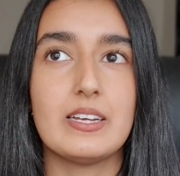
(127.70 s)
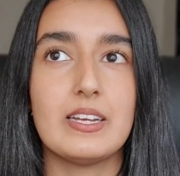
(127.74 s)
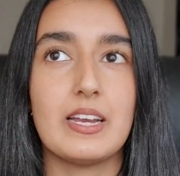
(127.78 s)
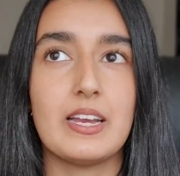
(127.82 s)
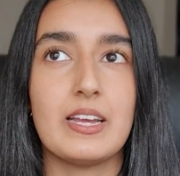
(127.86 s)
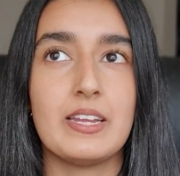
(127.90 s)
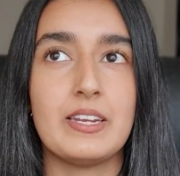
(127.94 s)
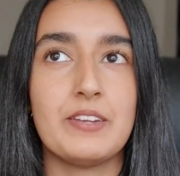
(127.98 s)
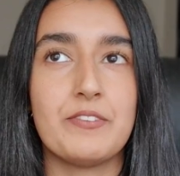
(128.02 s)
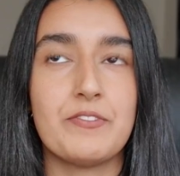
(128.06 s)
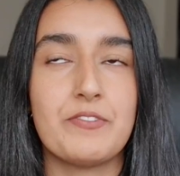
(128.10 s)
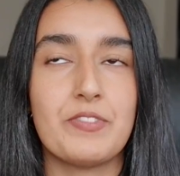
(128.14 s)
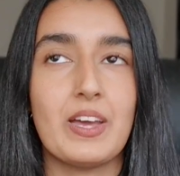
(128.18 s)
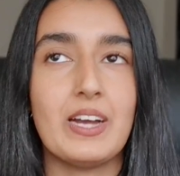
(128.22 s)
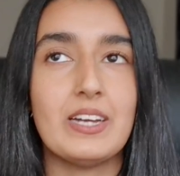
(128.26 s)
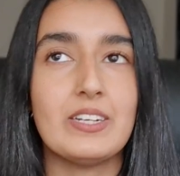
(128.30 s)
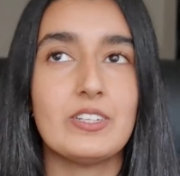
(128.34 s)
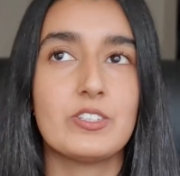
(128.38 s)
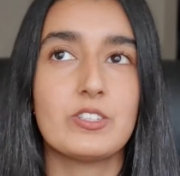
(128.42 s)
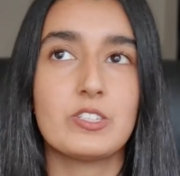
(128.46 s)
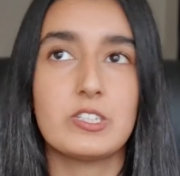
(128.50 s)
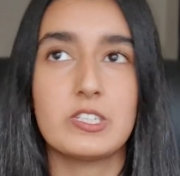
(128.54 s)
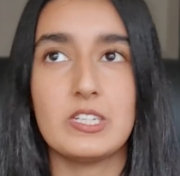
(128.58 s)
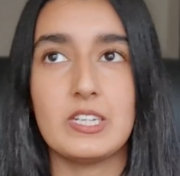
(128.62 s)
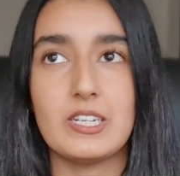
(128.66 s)
And if that
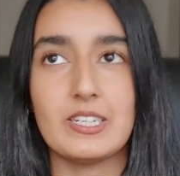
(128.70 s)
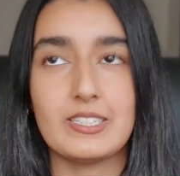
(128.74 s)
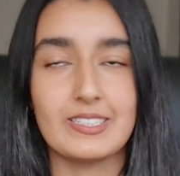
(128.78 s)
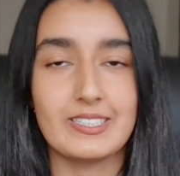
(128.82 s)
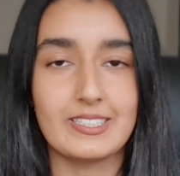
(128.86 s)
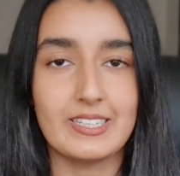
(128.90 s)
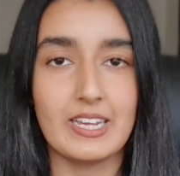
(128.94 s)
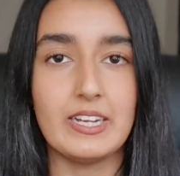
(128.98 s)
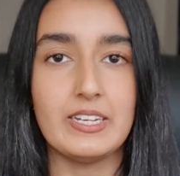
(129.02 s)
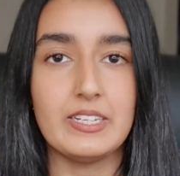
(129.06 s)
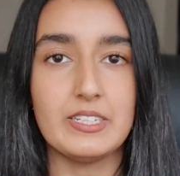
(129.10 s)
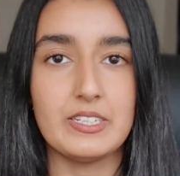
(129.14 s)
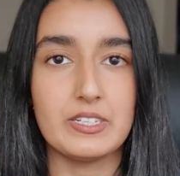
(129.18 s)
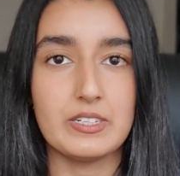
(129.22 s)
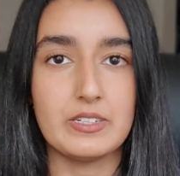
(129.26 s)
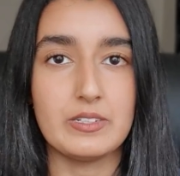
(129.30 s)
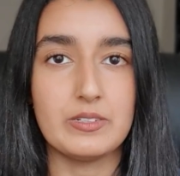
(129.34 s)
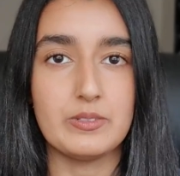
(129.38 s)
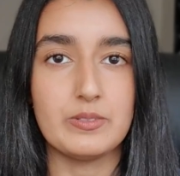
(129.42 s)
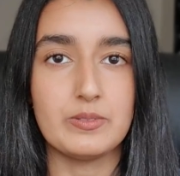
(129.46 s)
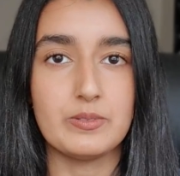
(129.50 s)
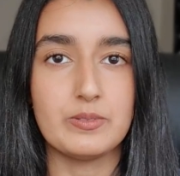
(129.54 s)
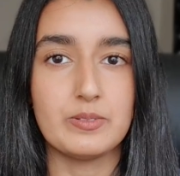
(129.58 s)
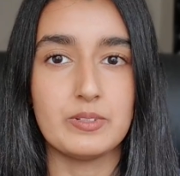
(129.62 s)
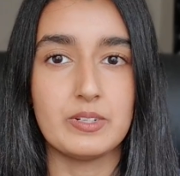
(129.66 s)
doesn't excite
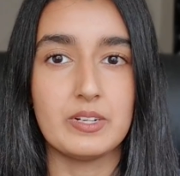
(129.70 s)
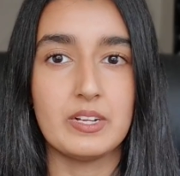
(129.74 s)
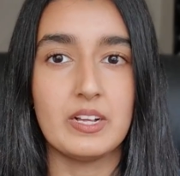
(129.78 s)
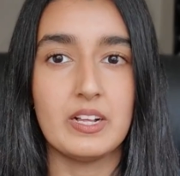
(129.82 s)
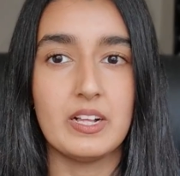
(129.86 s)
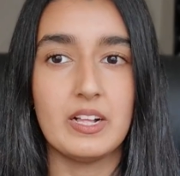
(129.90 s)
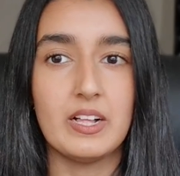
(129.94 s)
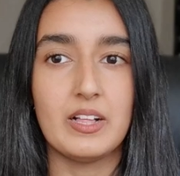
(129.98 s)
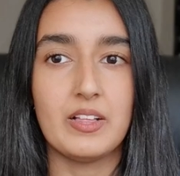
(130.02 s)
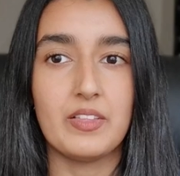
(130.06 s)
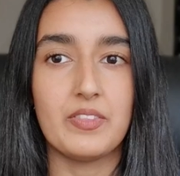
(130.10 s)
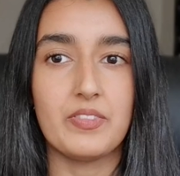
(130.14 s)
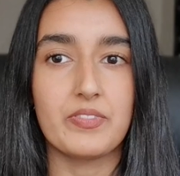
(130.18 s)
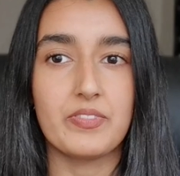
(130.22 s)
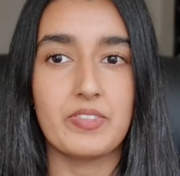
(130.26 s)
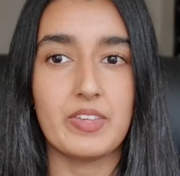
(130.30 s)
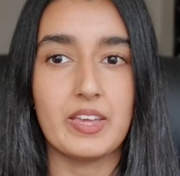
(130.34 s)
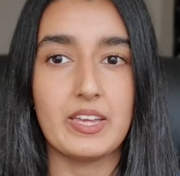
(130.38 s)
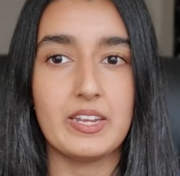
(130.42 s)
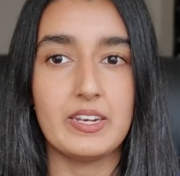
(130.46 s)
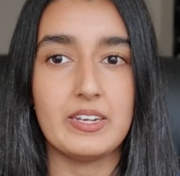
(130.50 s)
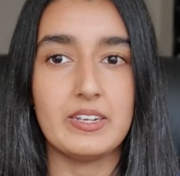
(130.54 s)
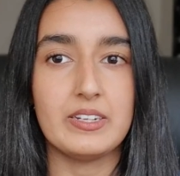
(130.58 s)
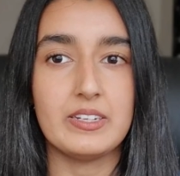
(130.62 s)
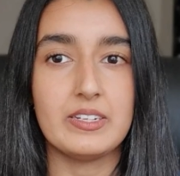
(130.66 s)
you,
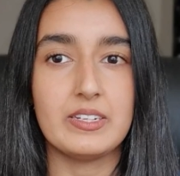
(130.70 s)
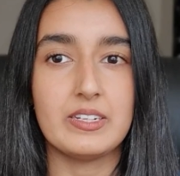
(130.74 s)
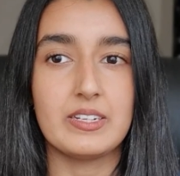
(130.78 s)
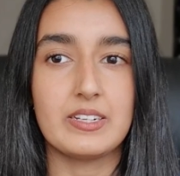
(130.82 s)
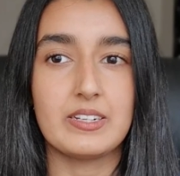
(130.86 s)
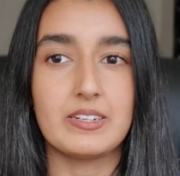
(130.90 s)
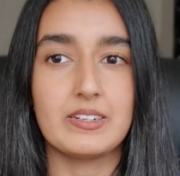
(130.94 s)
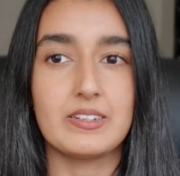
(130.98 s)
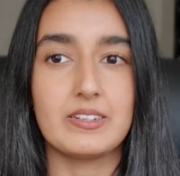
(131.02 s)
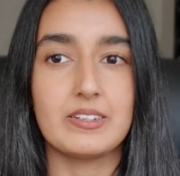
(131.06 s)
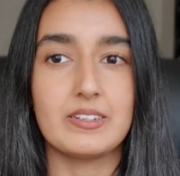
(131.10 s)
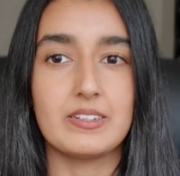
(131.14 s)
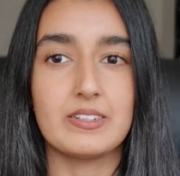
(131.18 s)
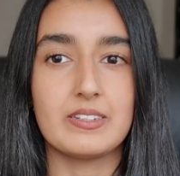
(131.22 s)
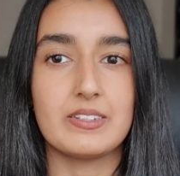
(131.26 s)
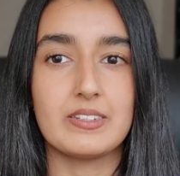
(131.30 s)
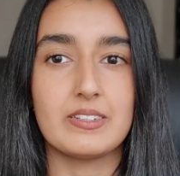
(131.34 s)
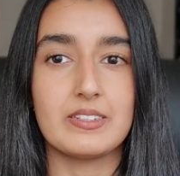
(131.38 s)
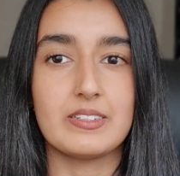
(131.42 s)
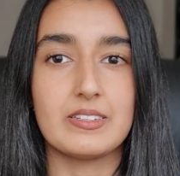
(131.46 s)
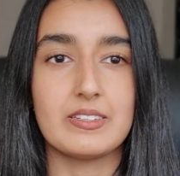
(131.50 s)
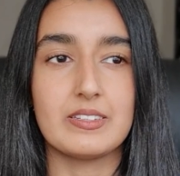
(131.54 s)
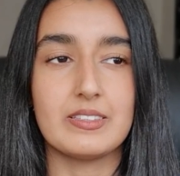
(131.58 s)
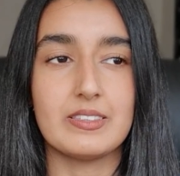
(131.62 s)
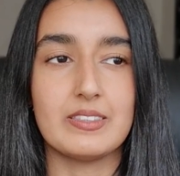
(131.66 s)
then
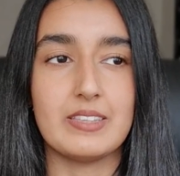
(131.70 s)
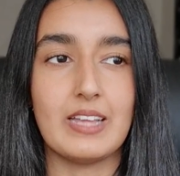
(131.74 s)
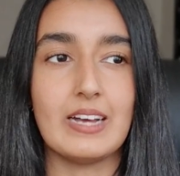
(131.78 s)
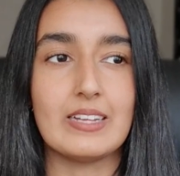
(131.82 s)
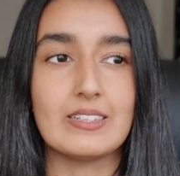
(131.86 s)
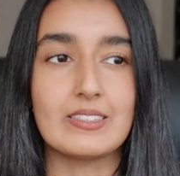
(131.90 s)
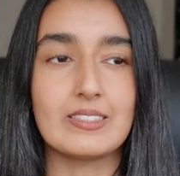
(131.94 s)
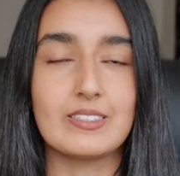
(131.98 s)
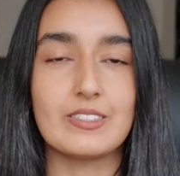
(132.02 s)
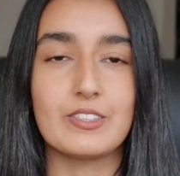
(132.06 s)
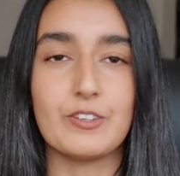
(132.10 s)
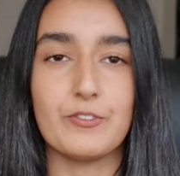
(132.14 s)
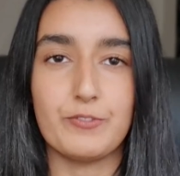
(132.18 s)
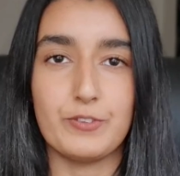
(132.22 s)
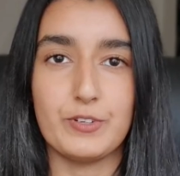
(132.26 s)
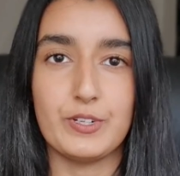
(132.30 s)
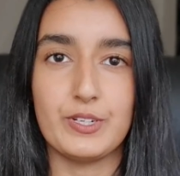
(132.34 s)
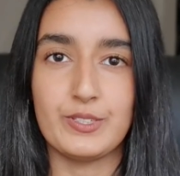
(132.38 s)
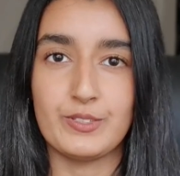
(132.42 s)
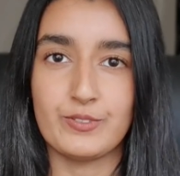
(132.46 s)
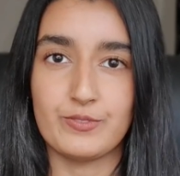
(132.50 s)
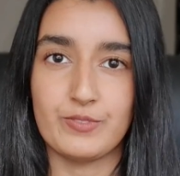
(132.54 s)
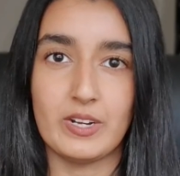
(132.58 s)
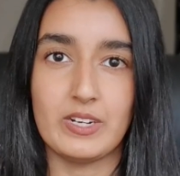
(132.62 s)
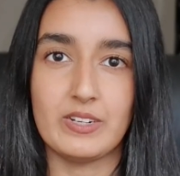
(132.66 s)
that's the
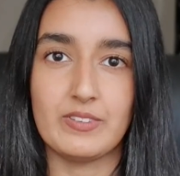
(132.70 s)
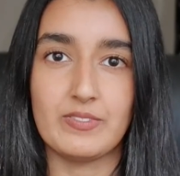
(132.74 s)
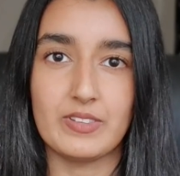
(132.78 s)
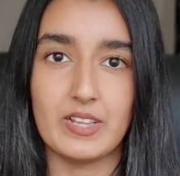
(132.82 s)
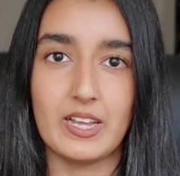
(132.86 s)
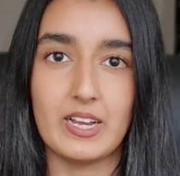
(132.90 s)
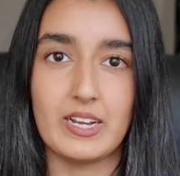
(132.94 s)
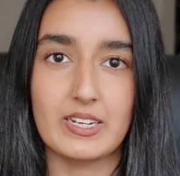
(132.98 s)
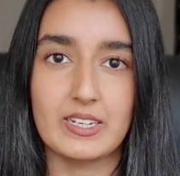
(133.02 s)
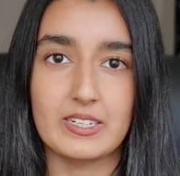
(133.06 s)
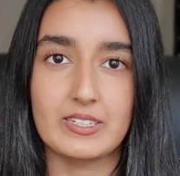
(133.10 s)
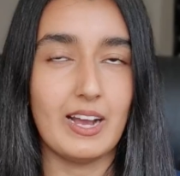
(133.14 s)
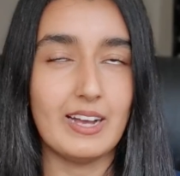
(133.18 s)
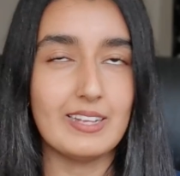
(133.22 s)
first red flag.